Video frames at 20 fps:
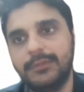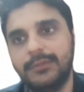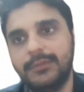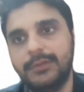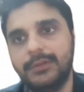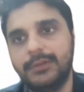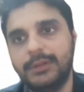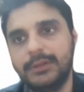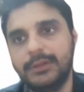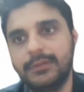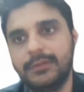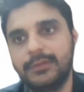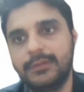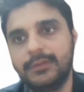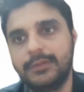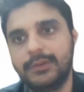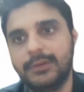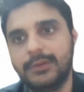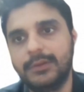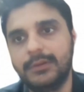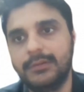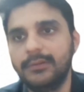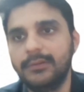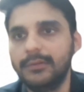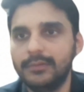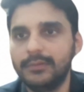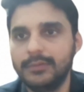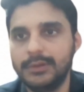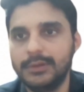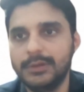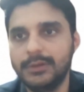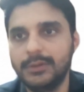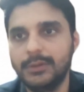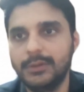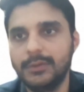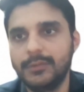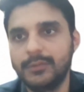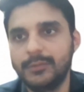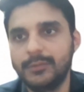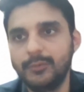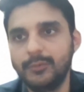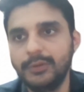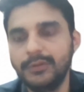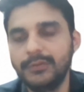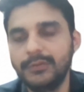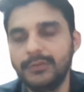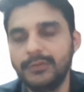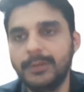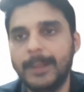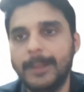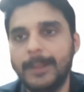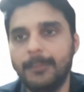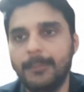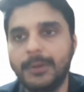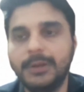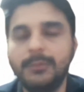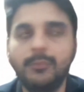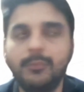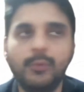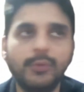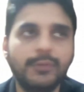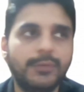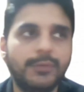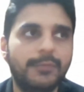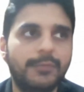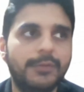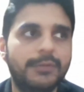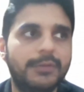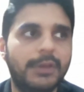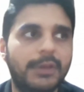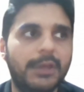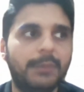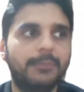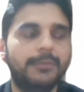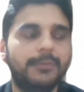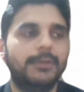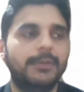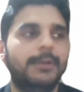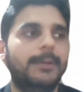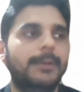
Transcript: If it leaks, this is data loss or breach. But in most of the times,